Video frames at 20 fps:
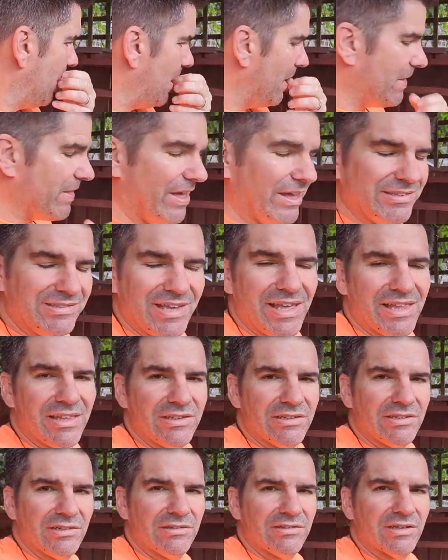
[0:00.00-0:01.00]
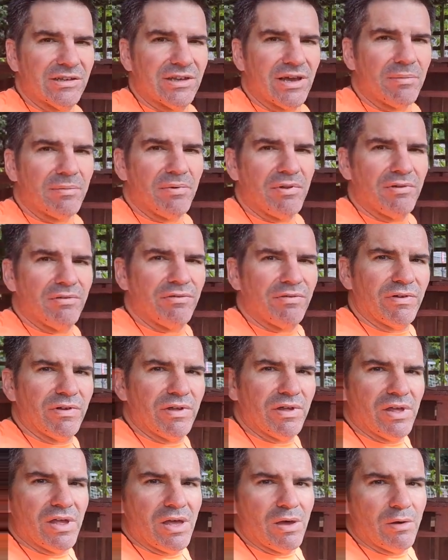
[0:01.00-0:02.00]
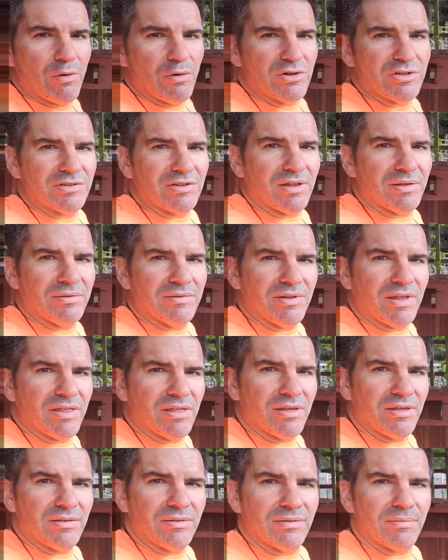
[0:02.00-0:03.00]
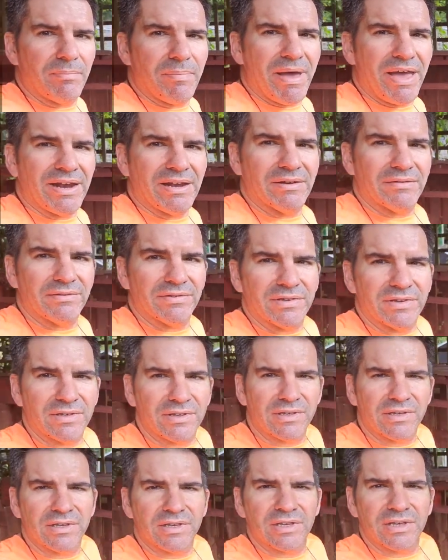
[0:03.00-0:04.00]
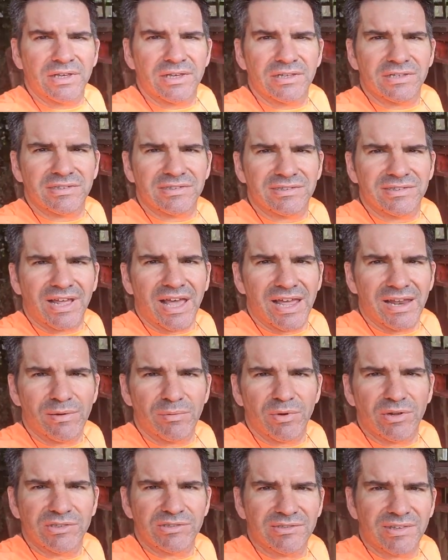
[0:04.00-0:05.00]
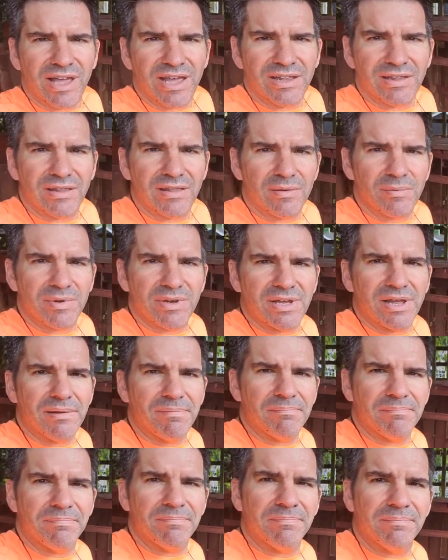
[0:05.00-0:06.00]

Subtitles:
That's it, and there's just a couple of, or just another paint of wood stain, and then we're done.